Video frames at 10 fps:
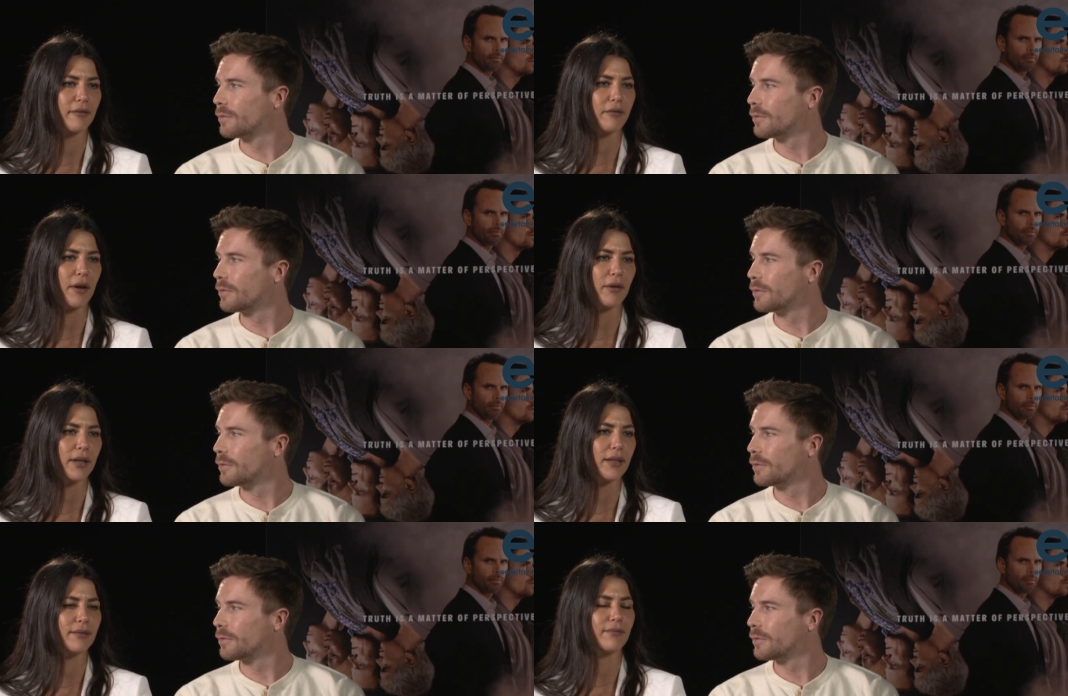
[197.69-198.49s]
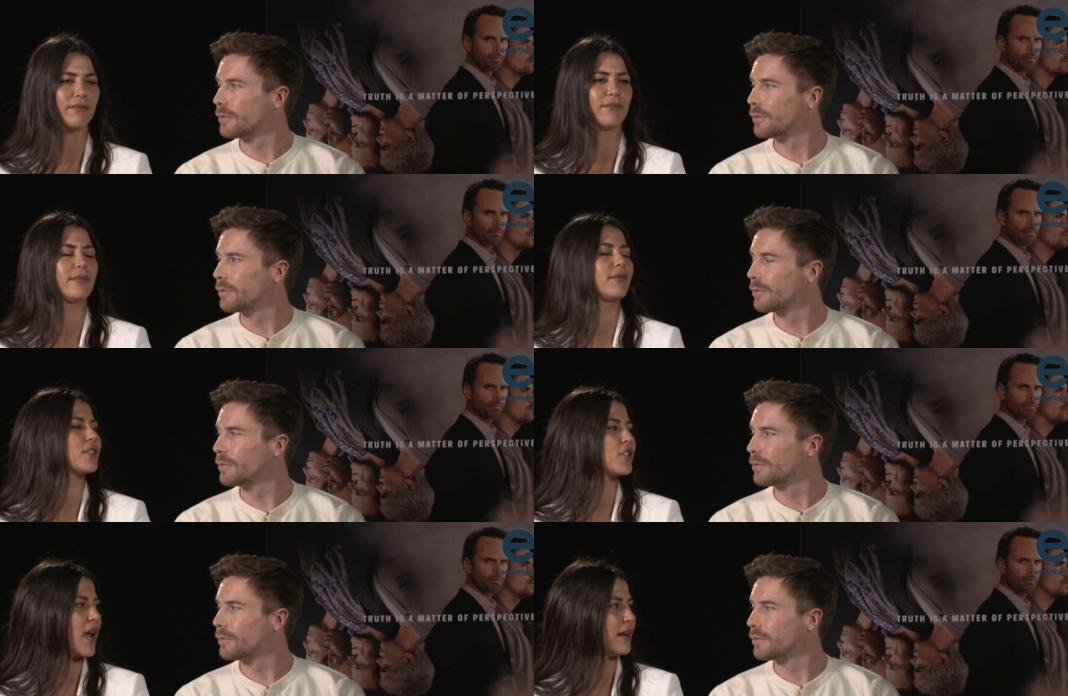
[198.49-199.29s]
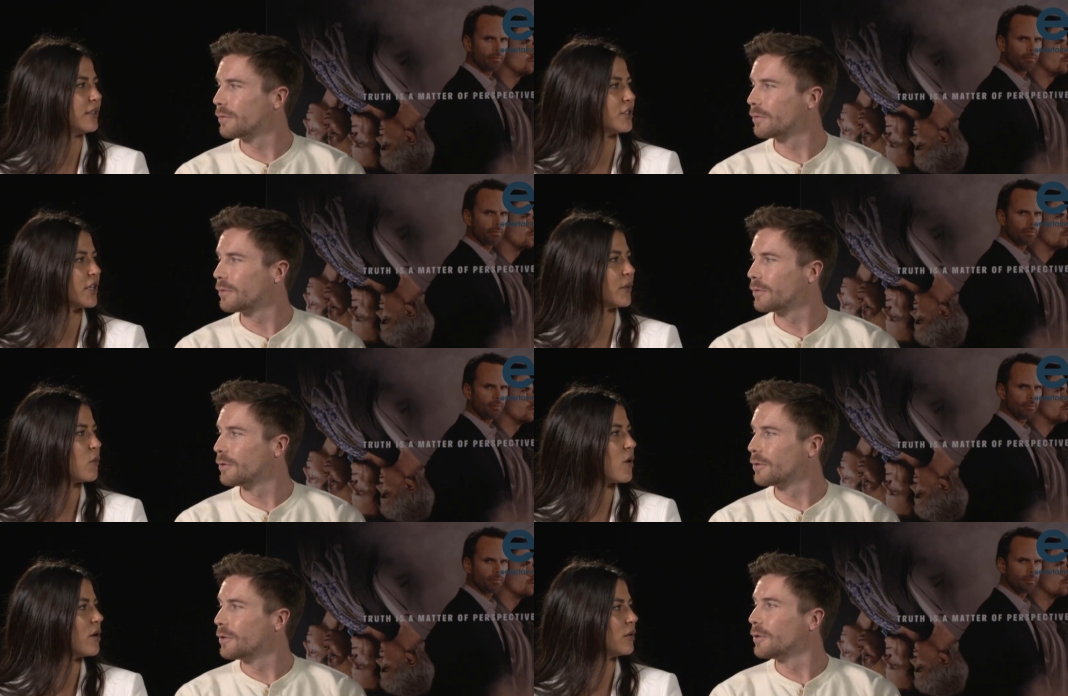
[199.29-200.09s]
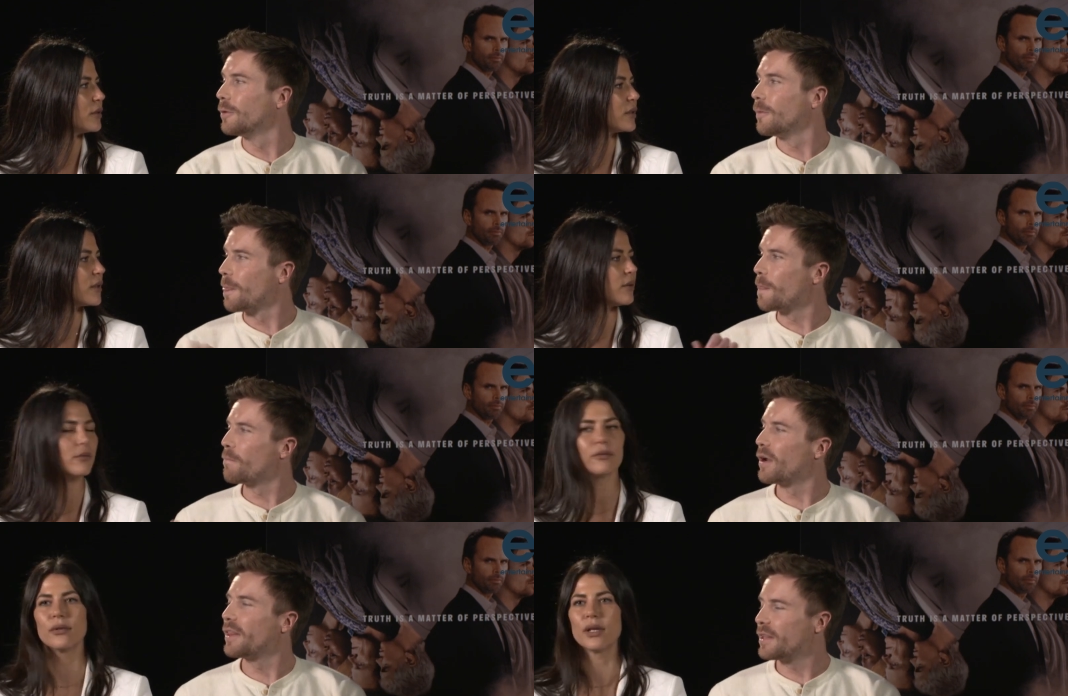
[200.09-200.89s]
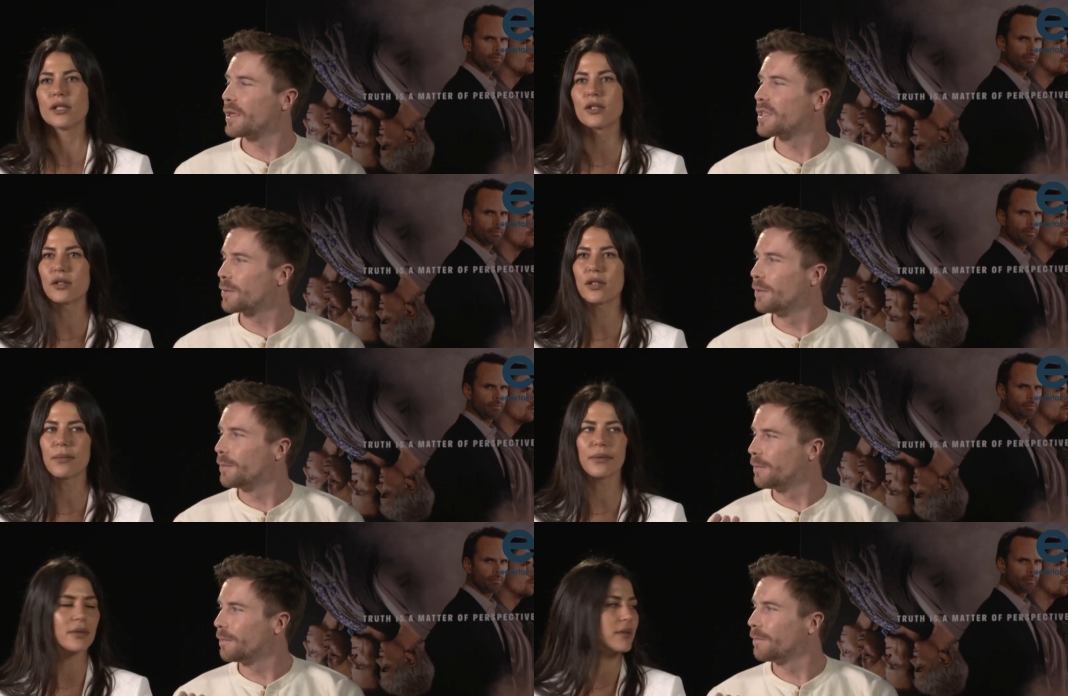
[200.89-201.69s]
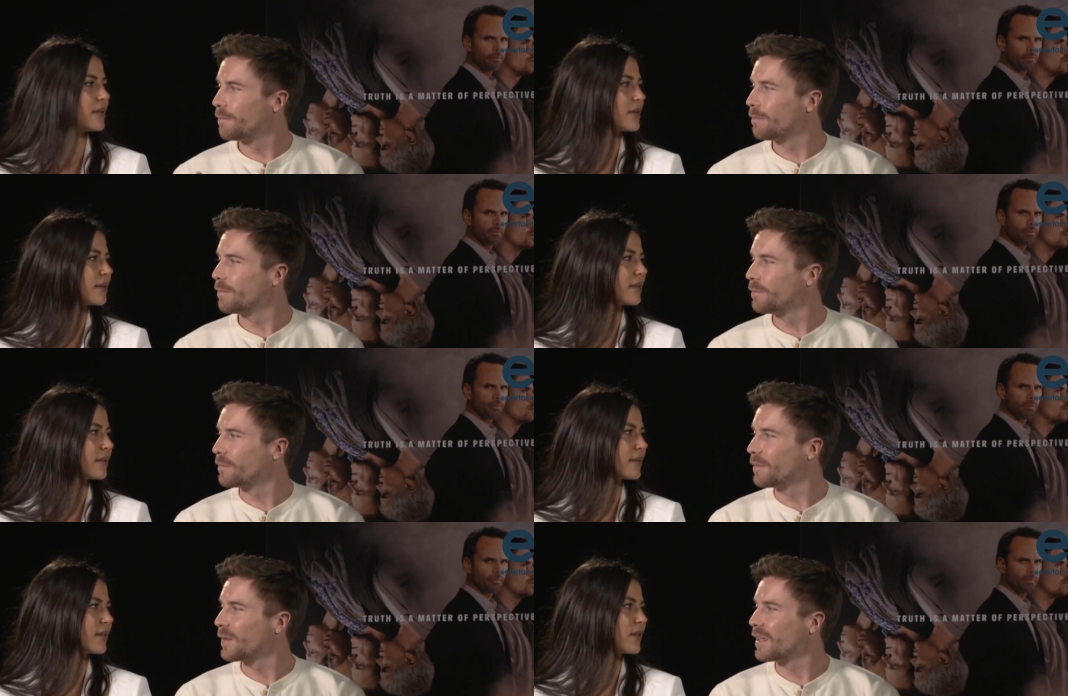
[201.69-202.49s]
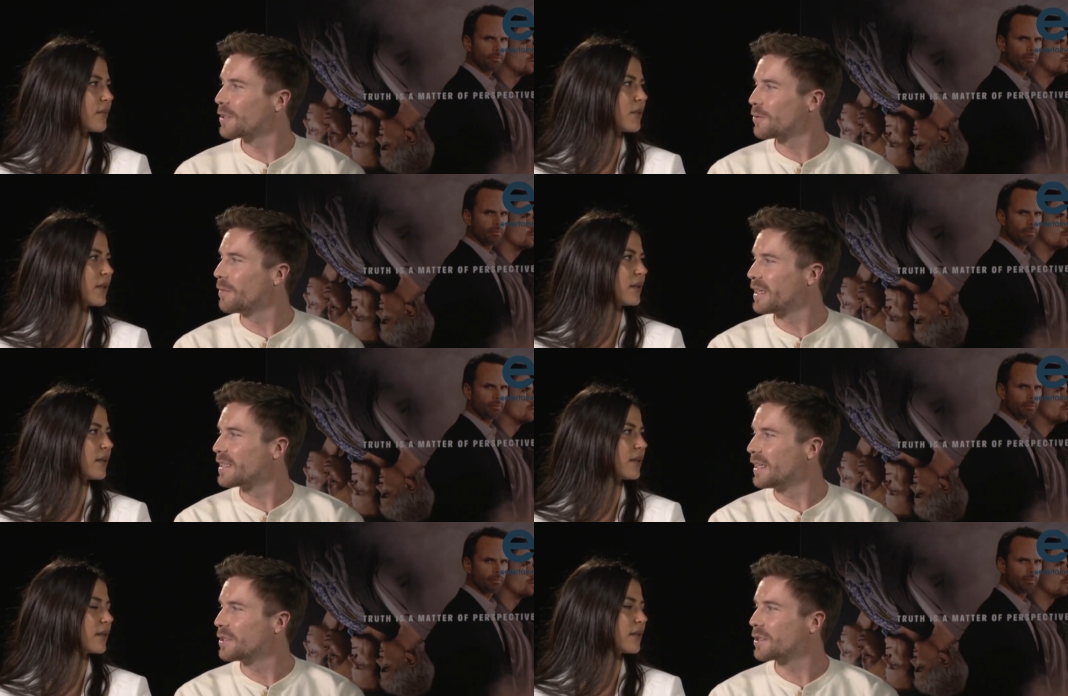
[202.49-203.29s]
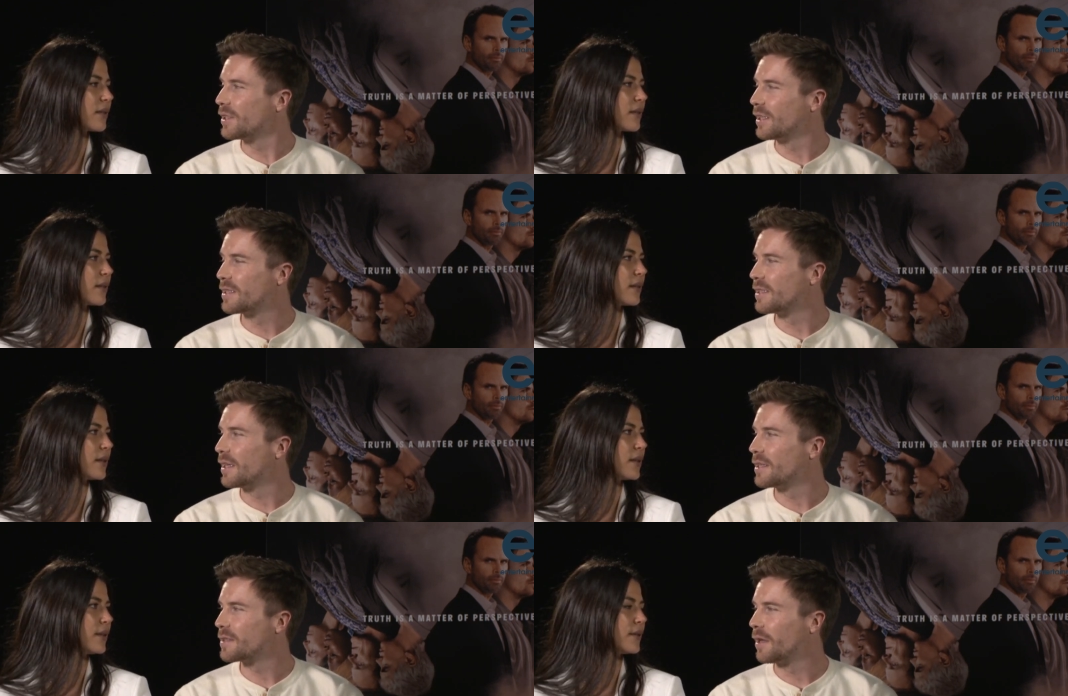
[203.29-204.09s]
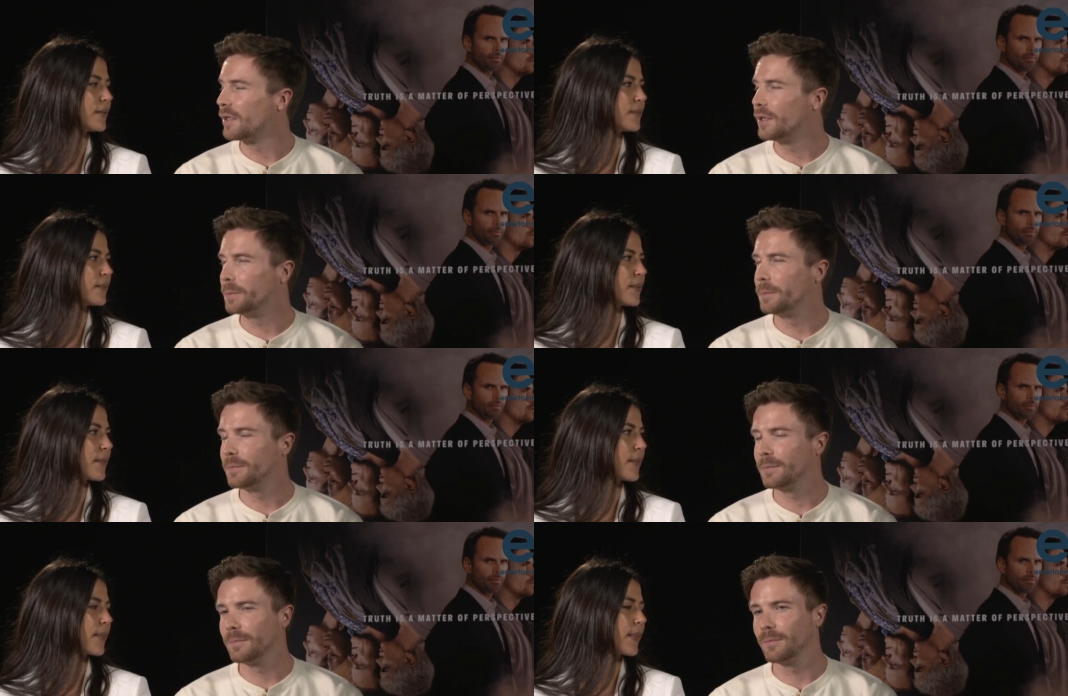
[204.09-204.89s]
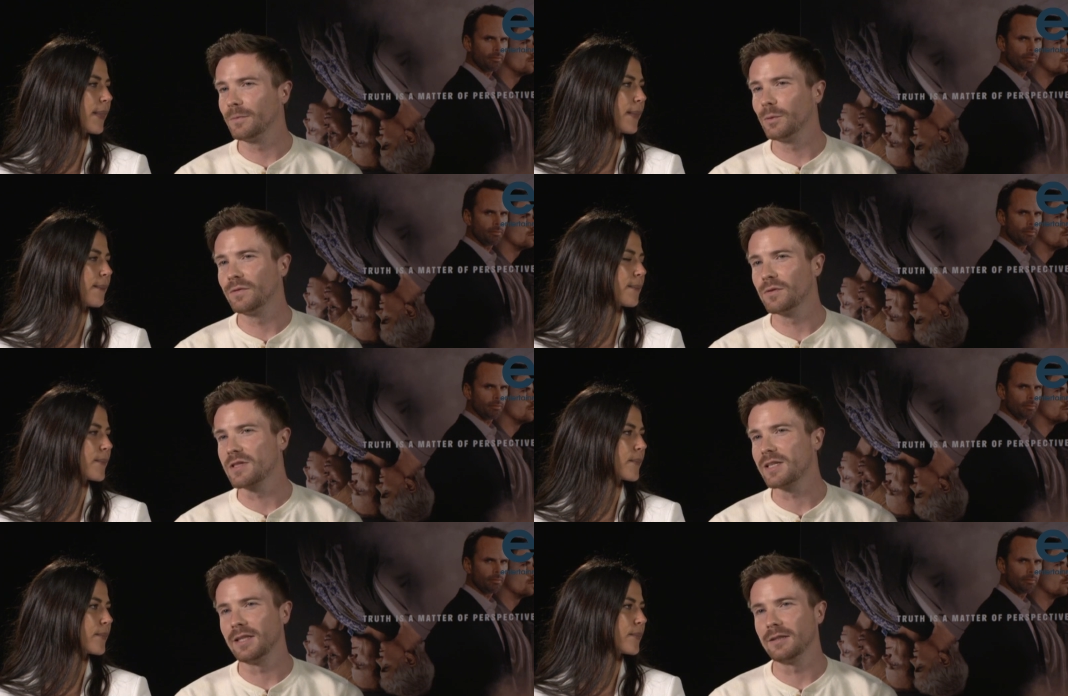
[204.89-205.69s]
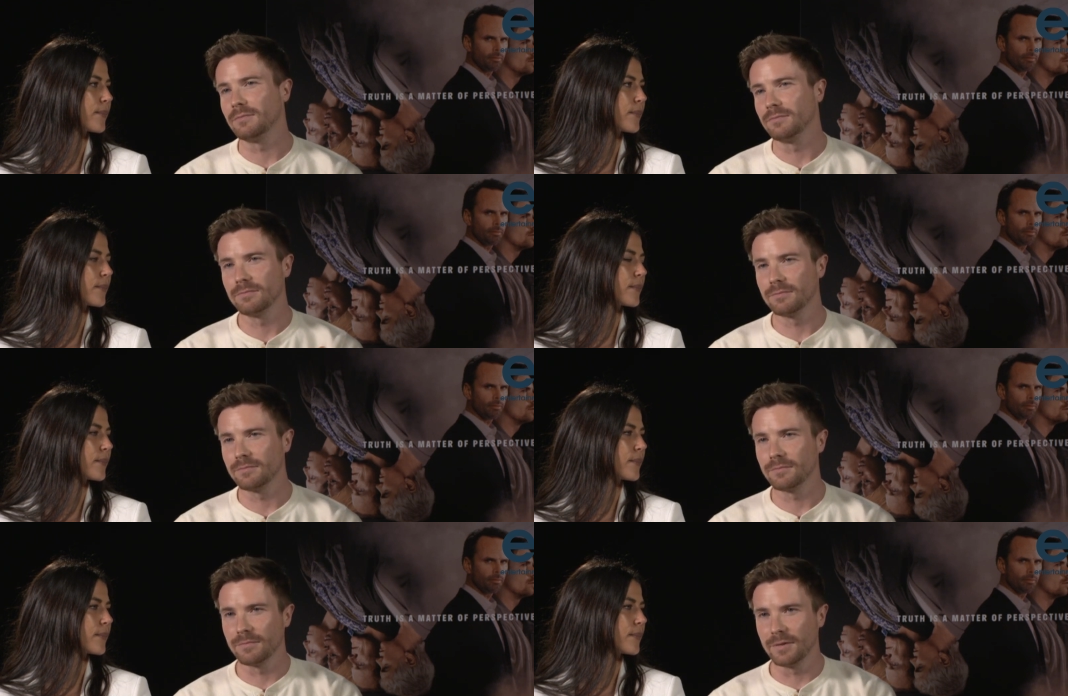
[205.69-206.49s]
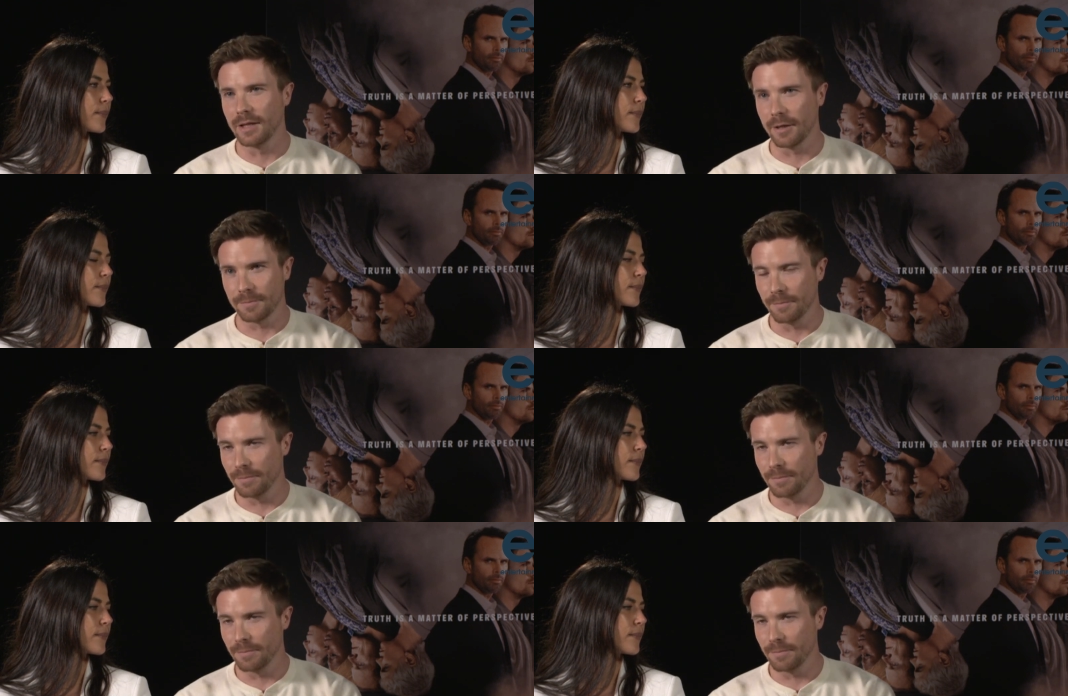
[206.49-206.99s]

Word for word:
Speaker 1: very challenging world. So but I think relationship what, is.
Speaker 2: I think that's what makes it interesting, isn't it? It's like you, we've all seen, you know,